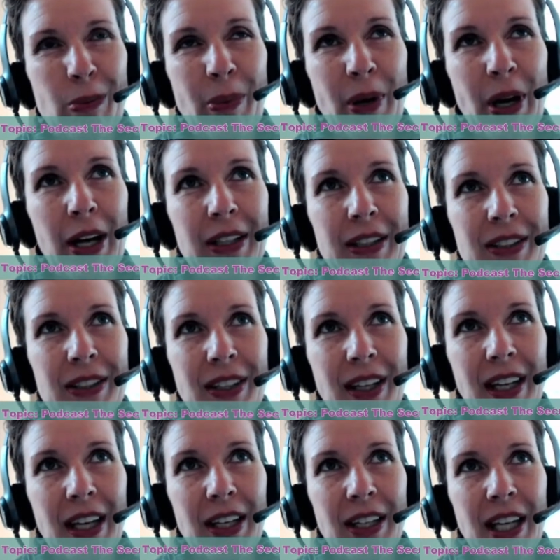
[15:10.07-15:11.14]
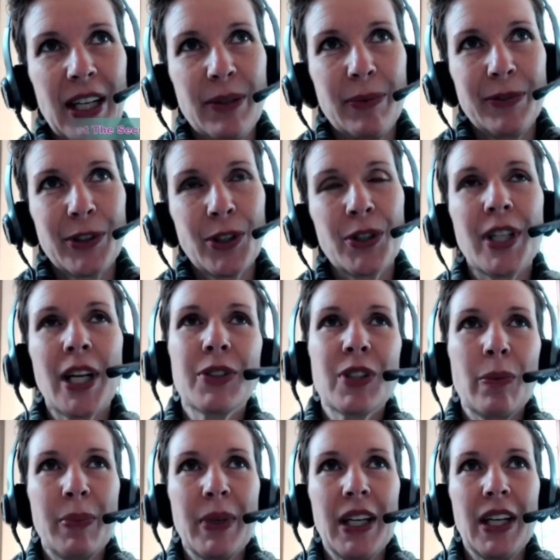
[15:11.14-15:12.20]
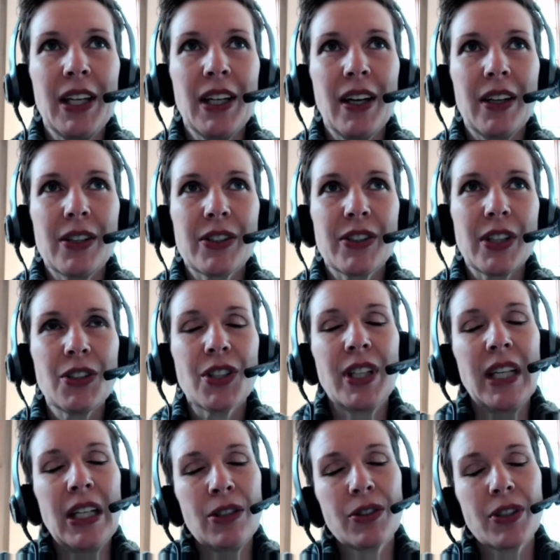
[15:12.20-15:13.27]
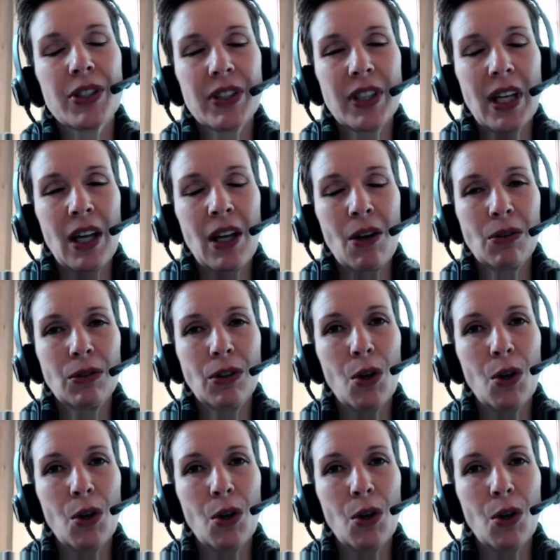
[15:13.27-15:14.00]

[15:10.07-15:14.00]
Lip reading: but it turned out to be such an interesting